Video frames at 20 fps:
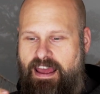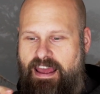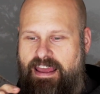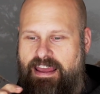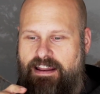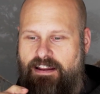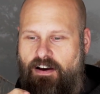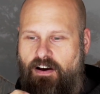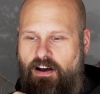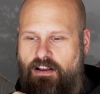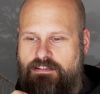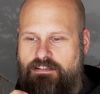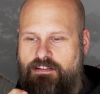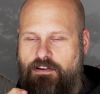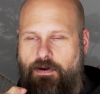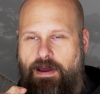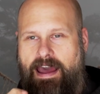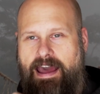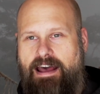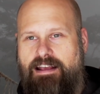it
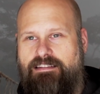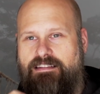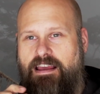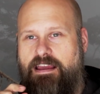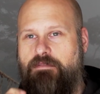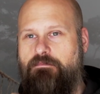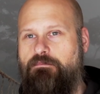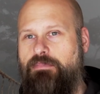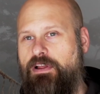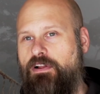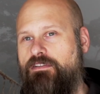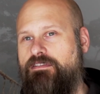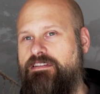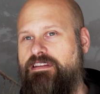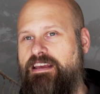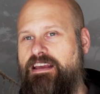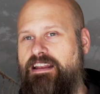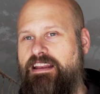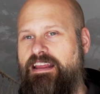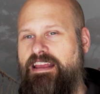also has a
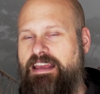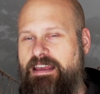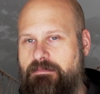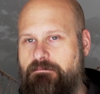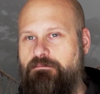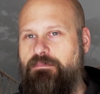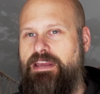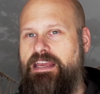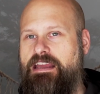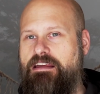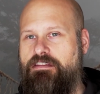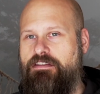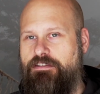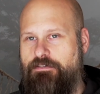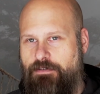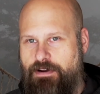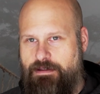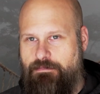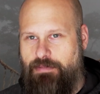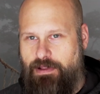built-in
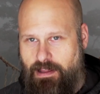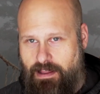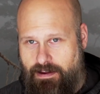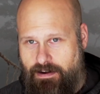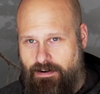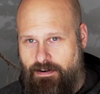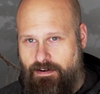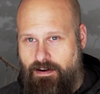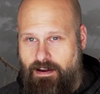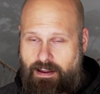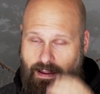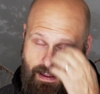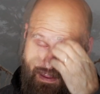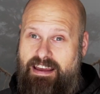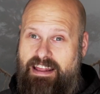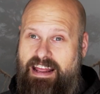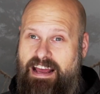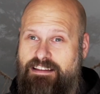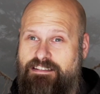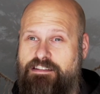MP3 player.
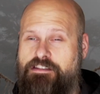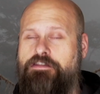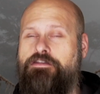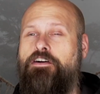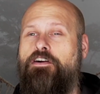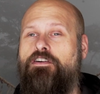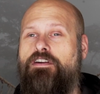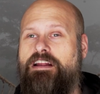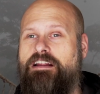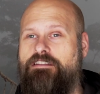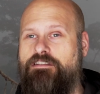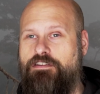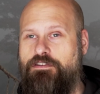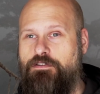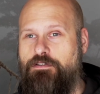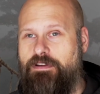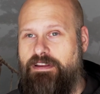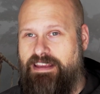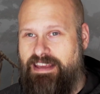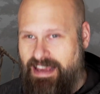It has
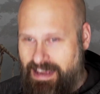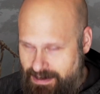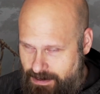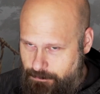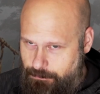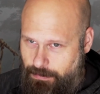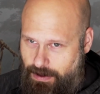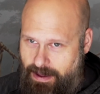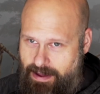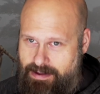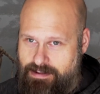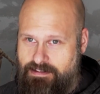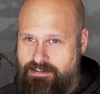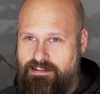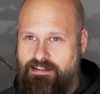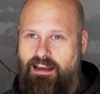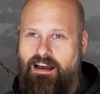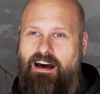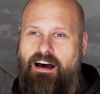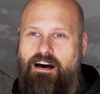32
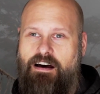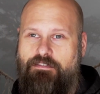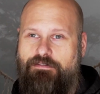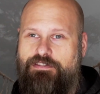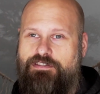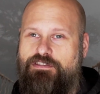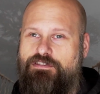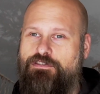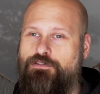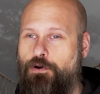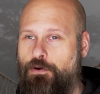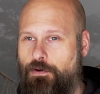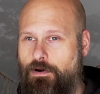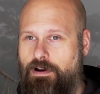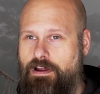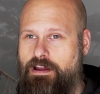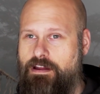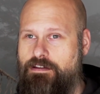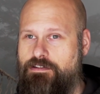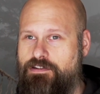gigabytes of
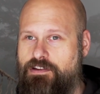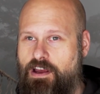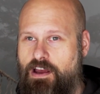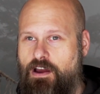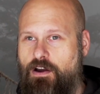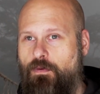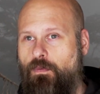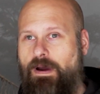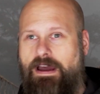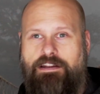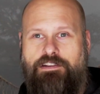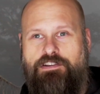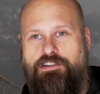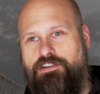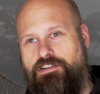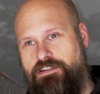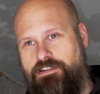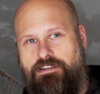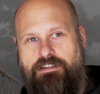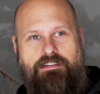storage,
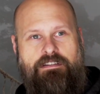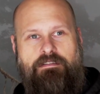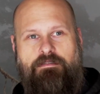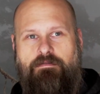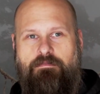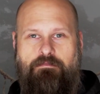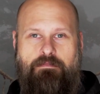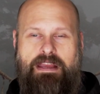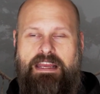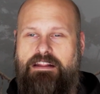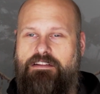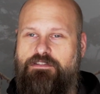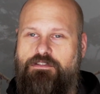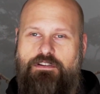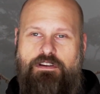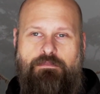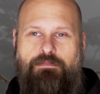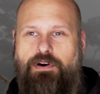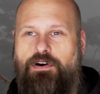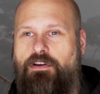which means
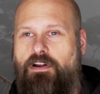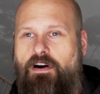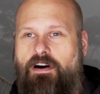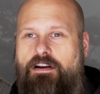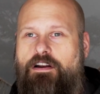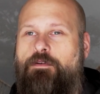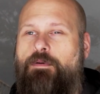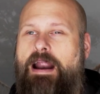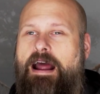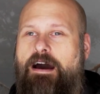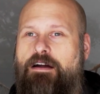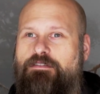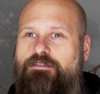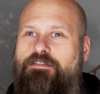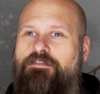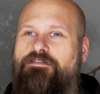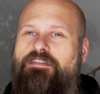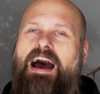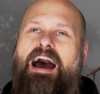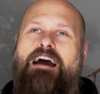you can put on around
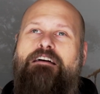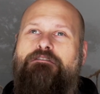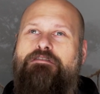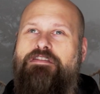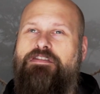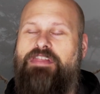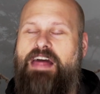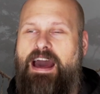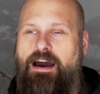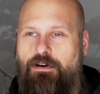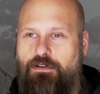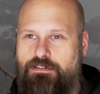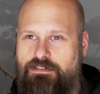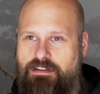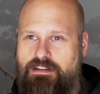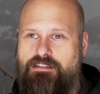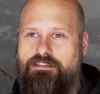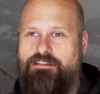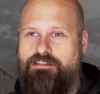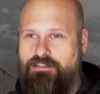
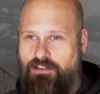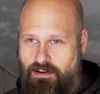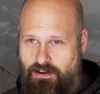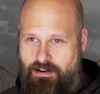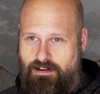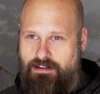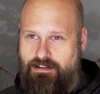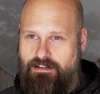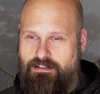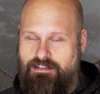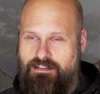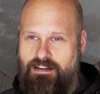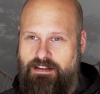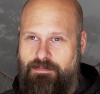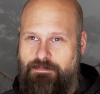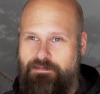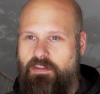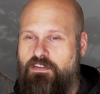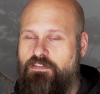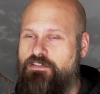5,000 songs.
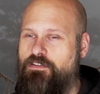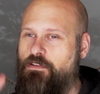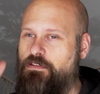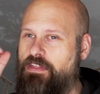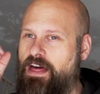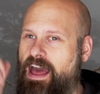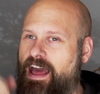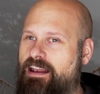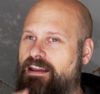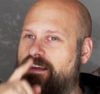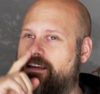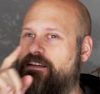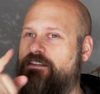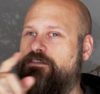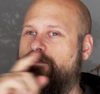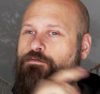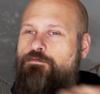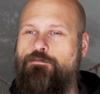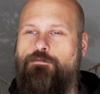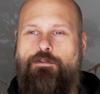So that
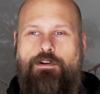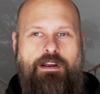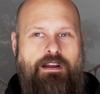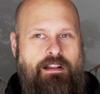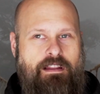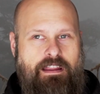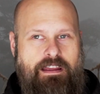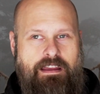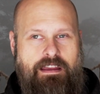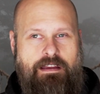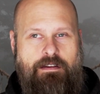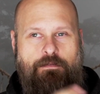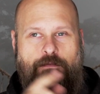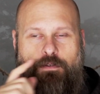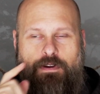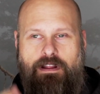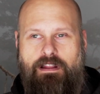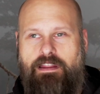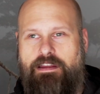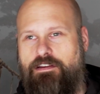is really,
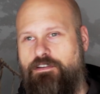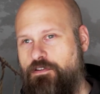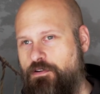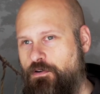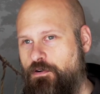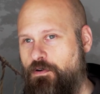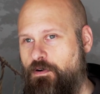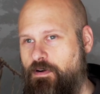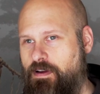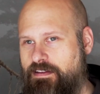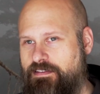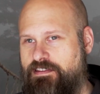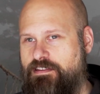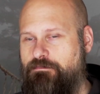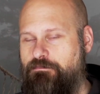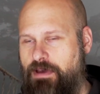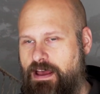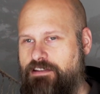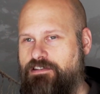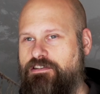really cool,
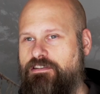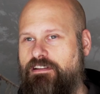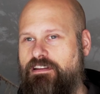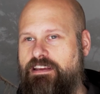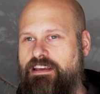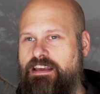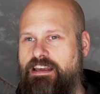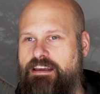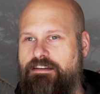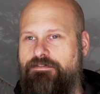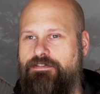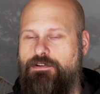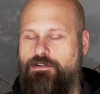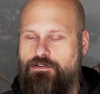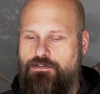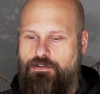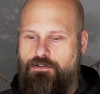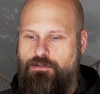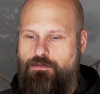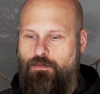especially if you
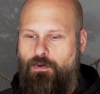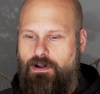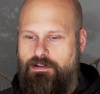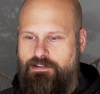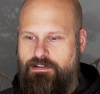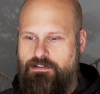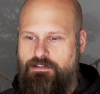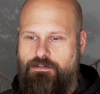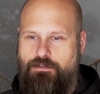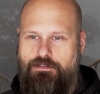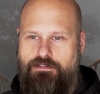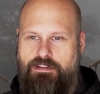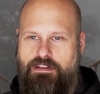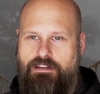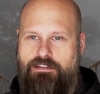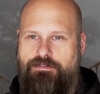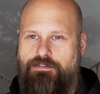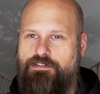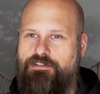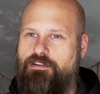do want to use
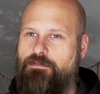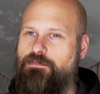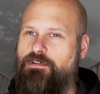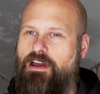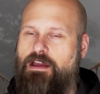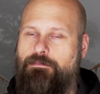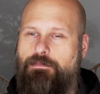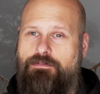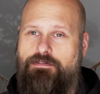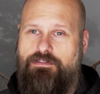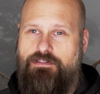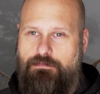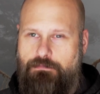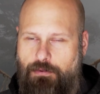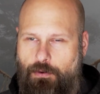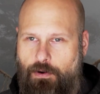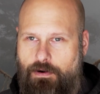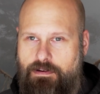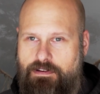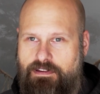these for some type of
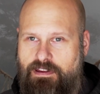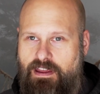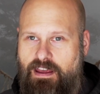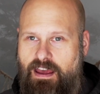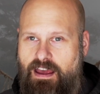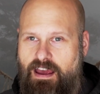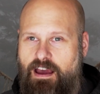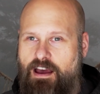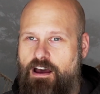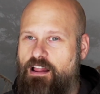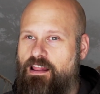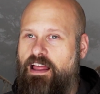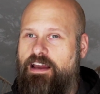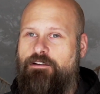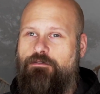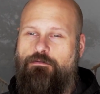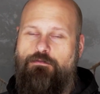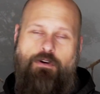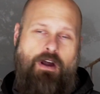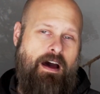sport, like
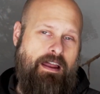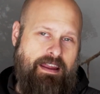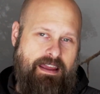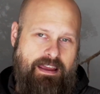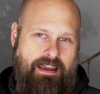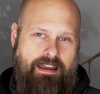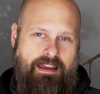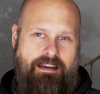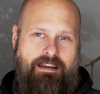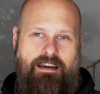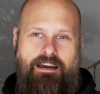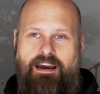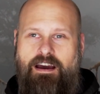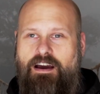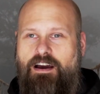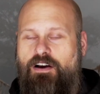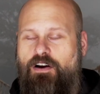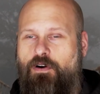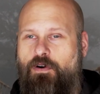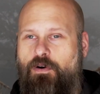running
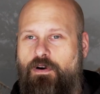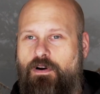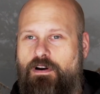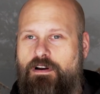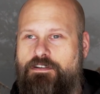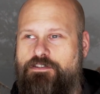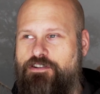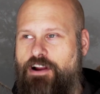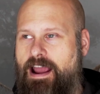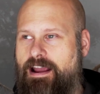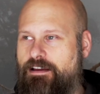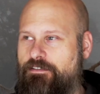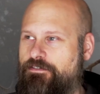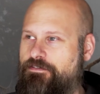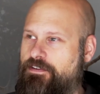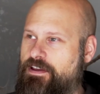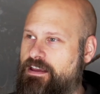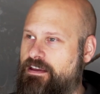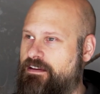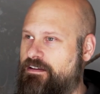or track and
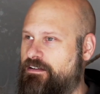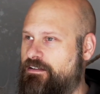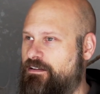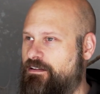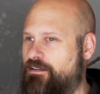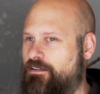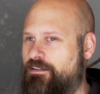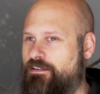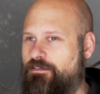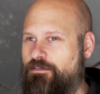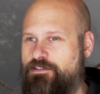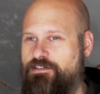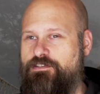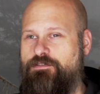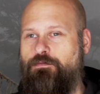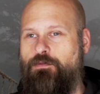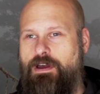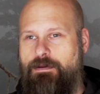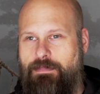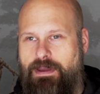field,
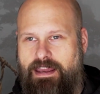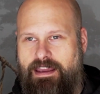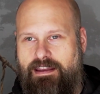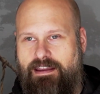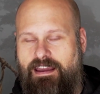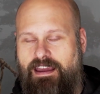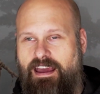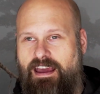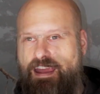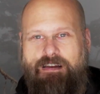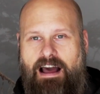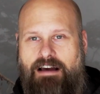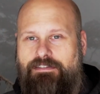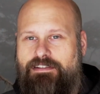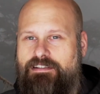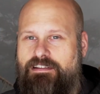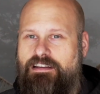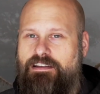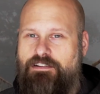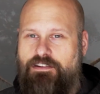swimming.
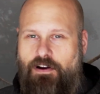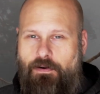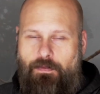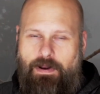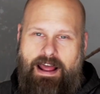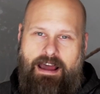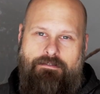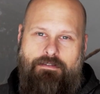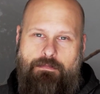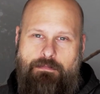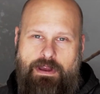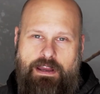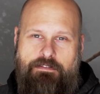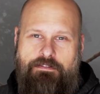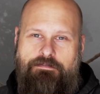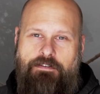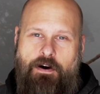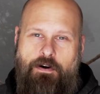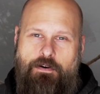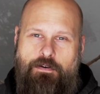Obviously, you don't want to have a big
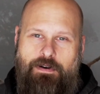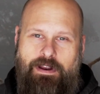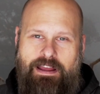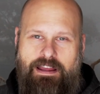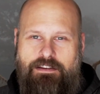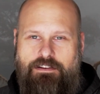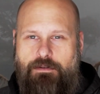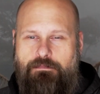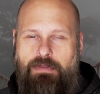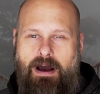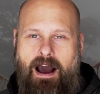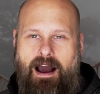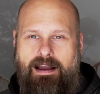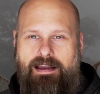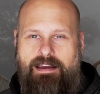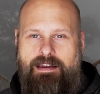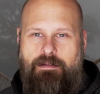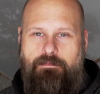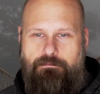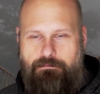phone in your
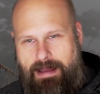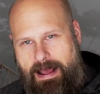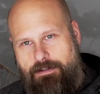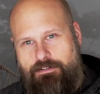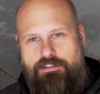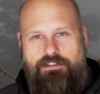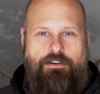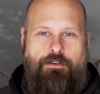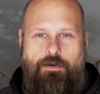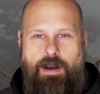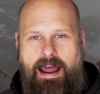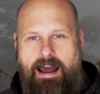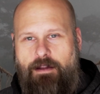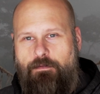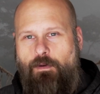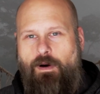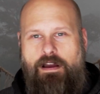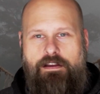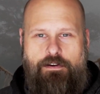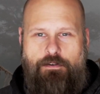pocket bouncing around
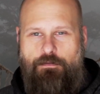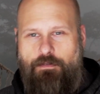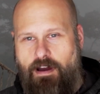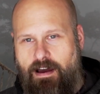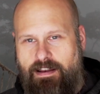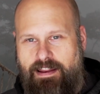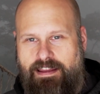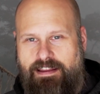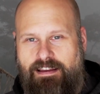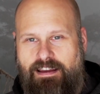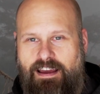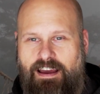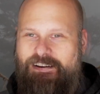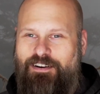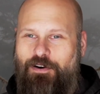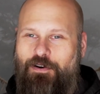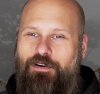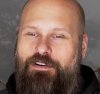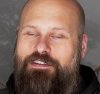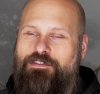while you're running
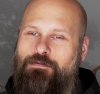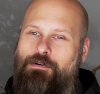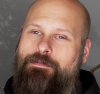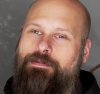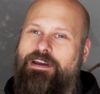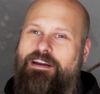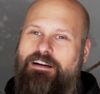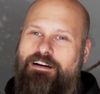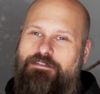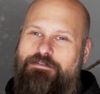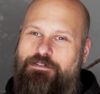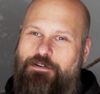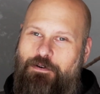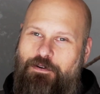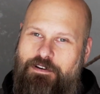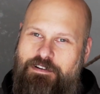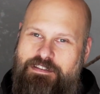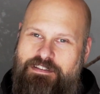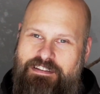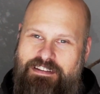or swimming, of
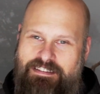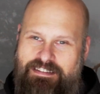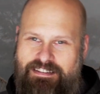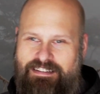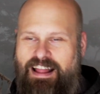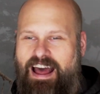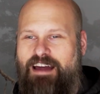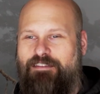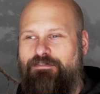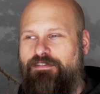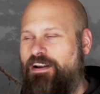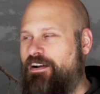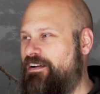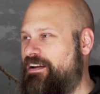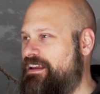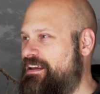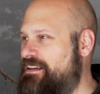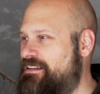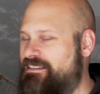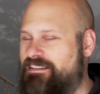course. It's not
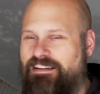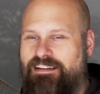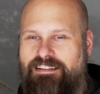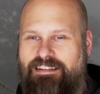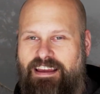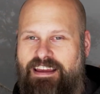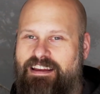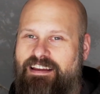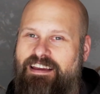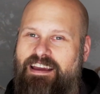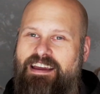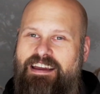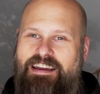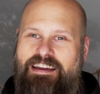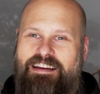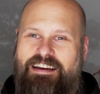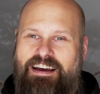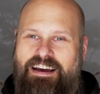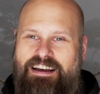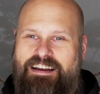very easy to take
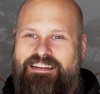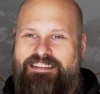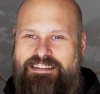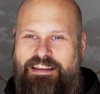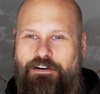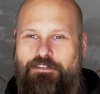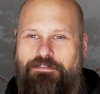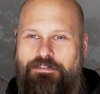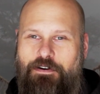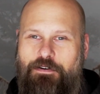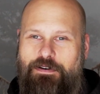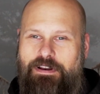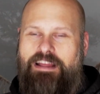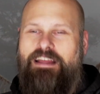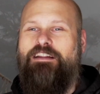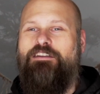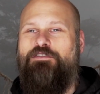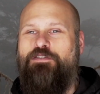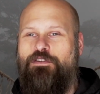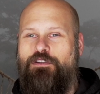a cell phone
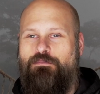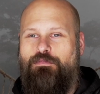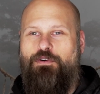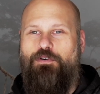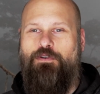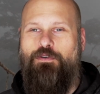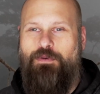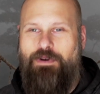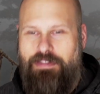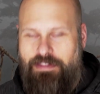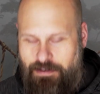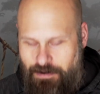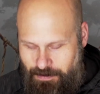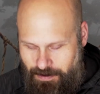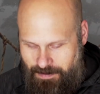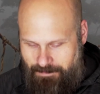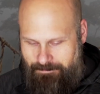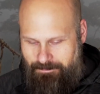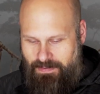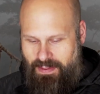into the pool with
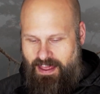you.